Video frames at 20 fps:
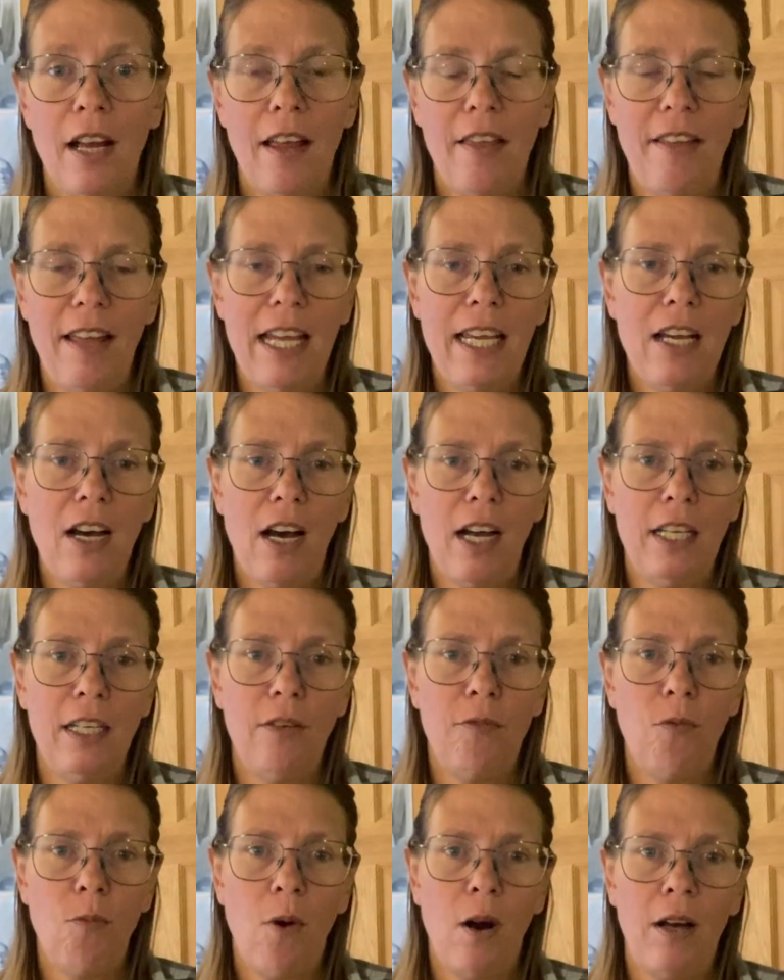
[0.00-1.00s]
They kind
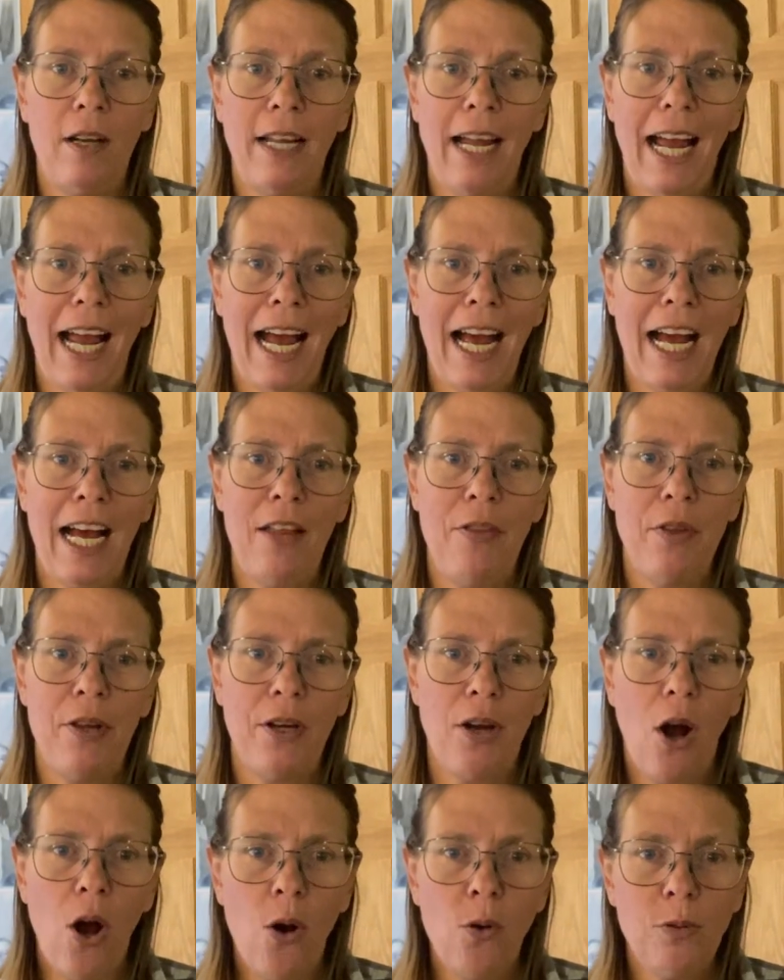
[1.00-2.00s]
of want to add
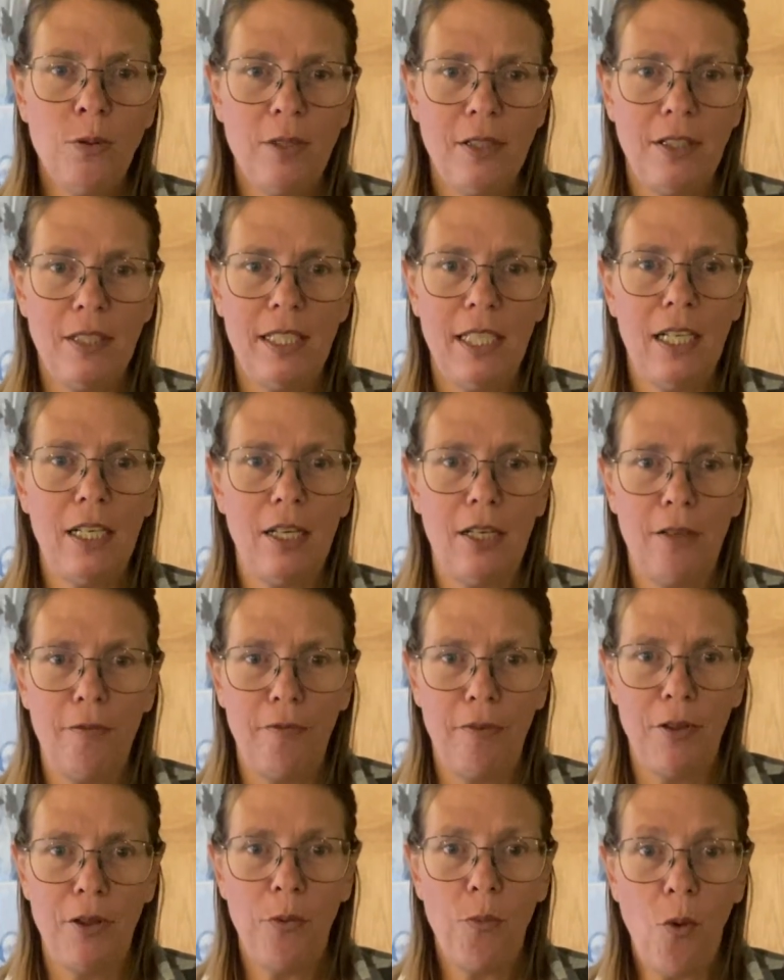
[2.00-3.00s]
their own sticker
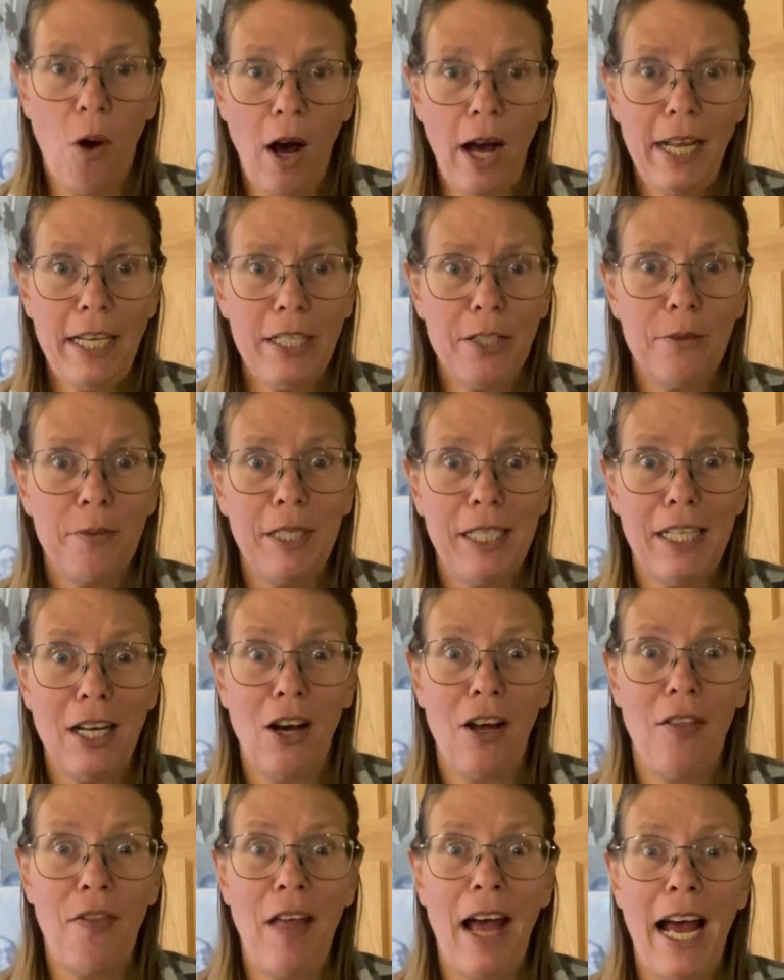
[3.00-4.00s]
for the winery
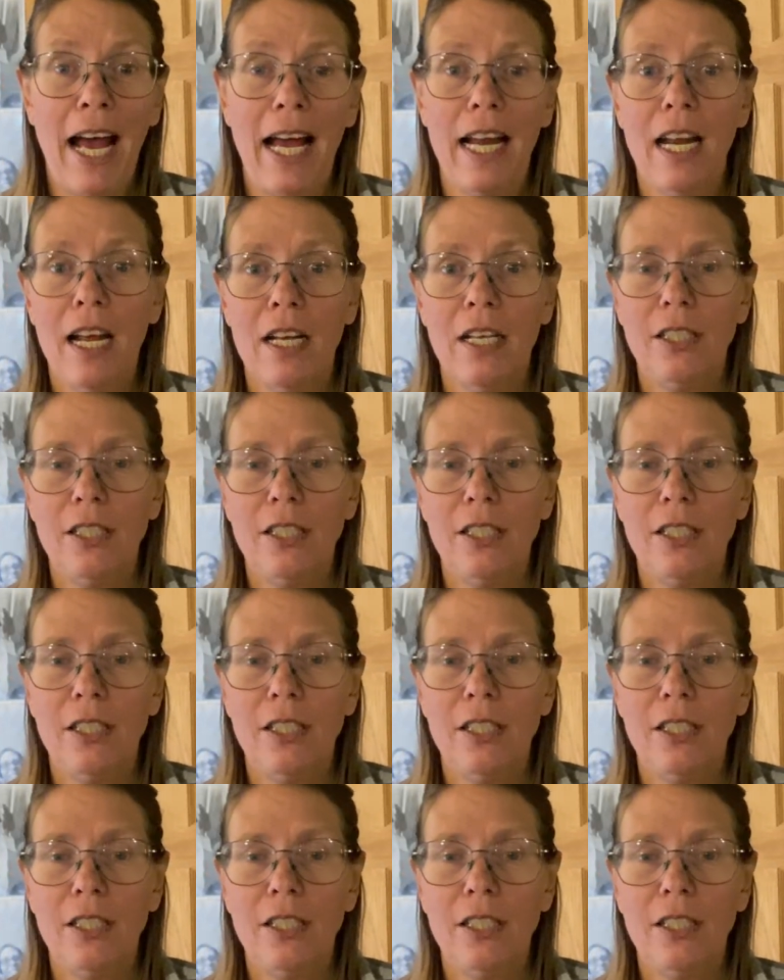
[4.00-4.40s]
on that,